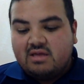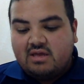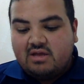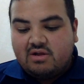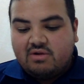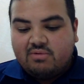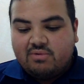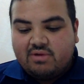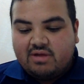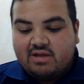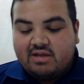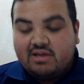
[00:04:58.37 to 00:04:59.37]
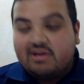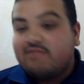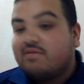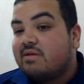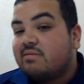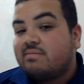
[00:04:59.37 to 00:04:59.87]
And you
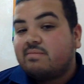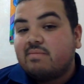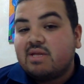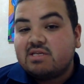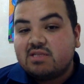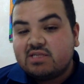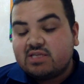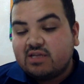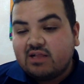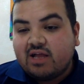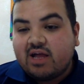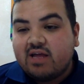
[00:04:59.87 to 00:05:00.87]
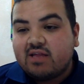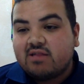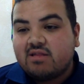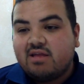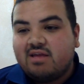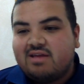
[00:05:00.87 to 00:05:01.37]
even mentioned this in
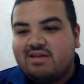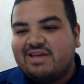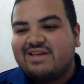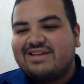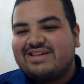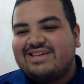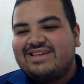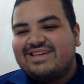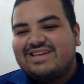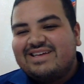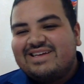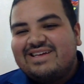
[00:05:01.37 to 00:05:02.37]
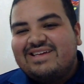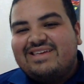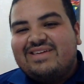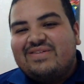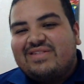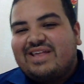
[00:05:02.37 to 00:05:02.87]
class, like
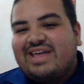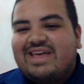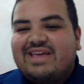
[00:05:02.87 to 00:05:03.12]
you say